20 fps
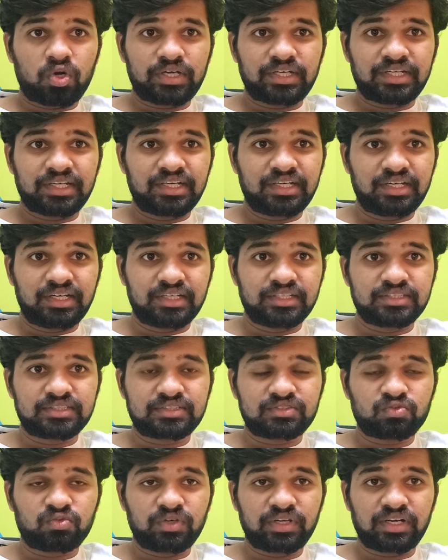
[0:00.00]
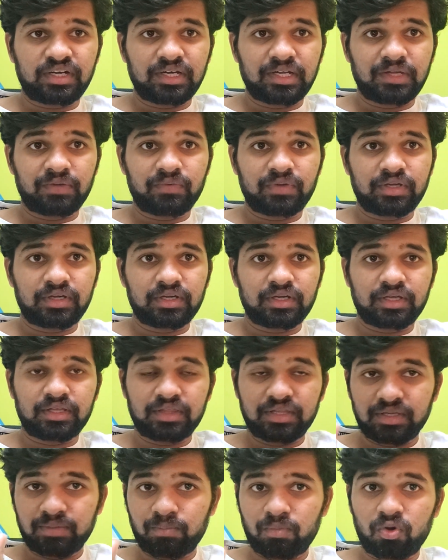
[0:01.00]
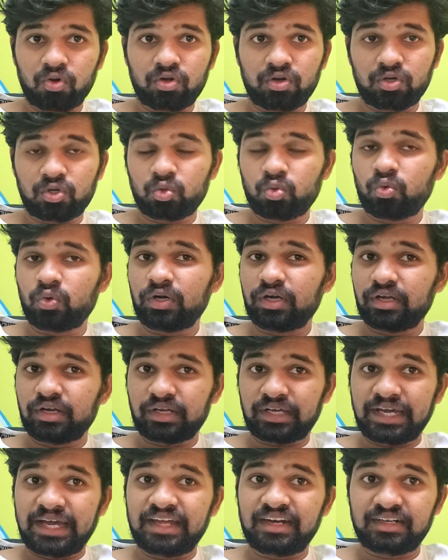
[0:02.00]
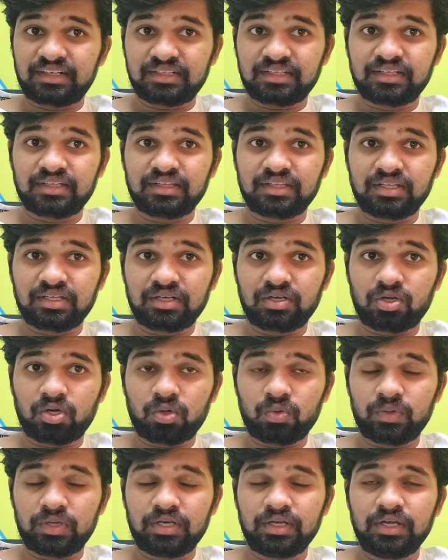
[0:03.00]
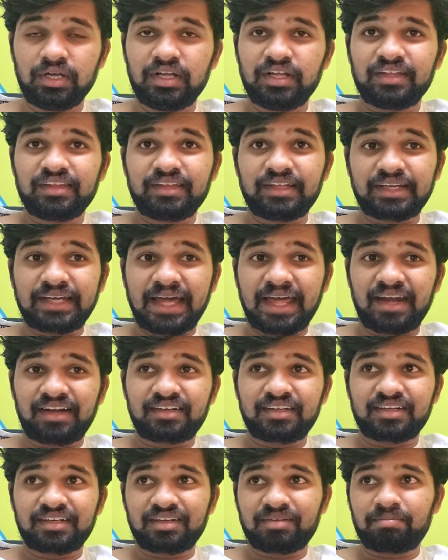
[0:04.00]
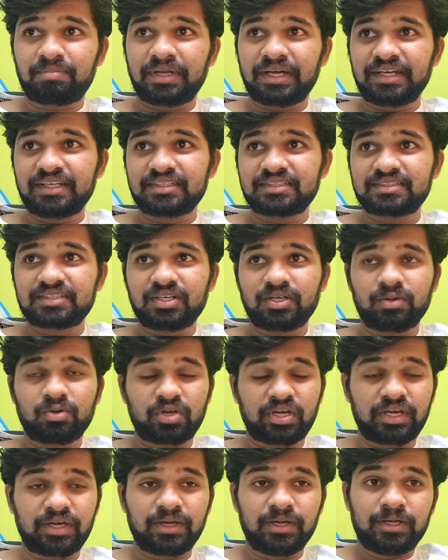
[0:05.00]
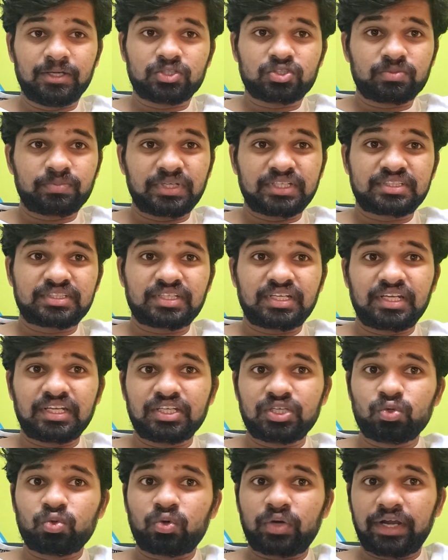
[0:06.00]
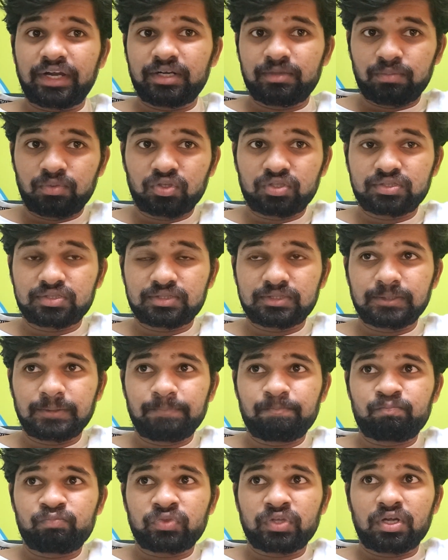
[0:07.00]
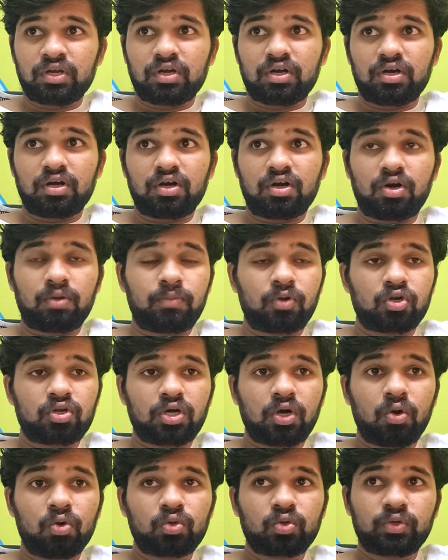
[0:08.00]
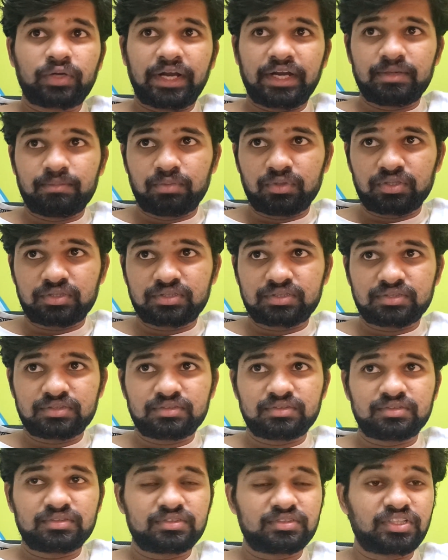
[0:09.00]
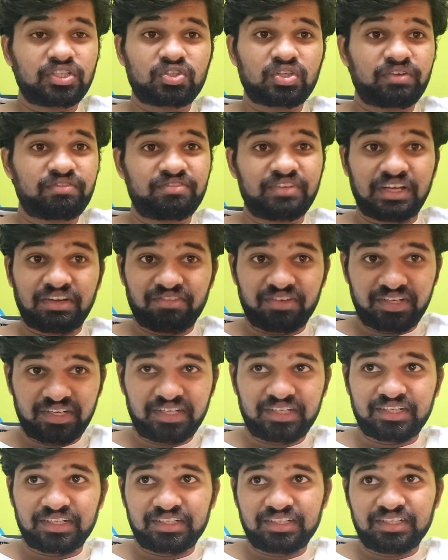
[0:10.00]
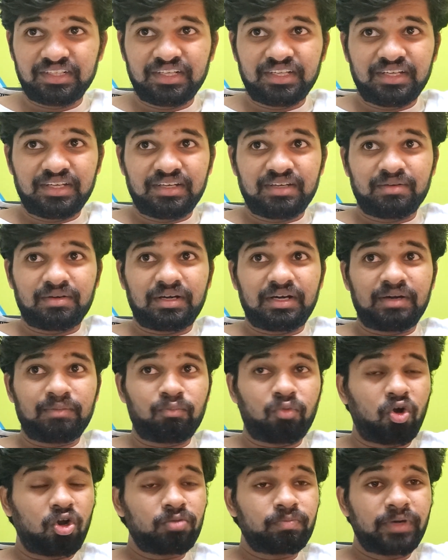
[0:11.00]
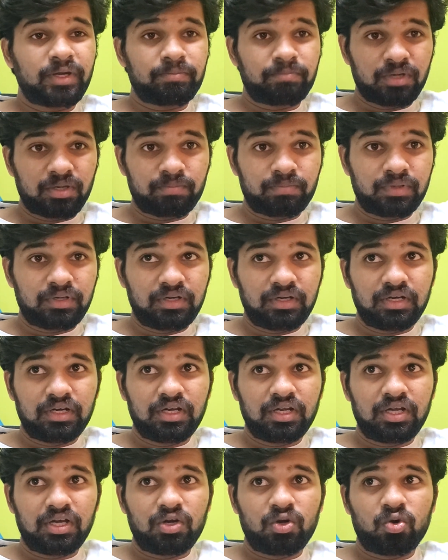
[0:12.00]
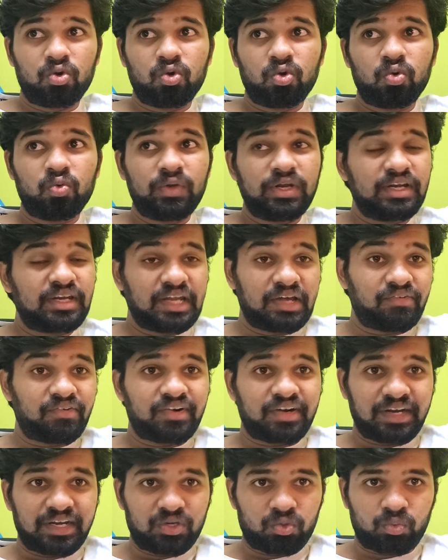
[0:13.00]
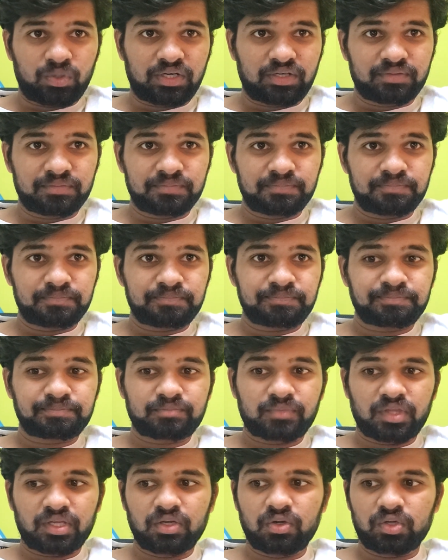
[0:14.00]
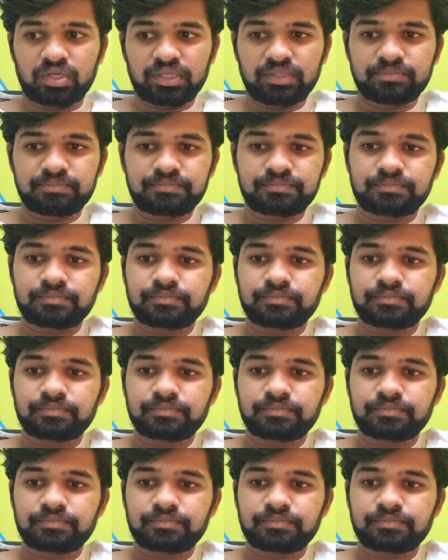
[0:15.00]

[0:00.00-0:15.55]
what he does for living in the book to a character in the novel, the character replies, "Okay, so basically you write books about how to write books that you have never written, bought by people who will never write one." Okay,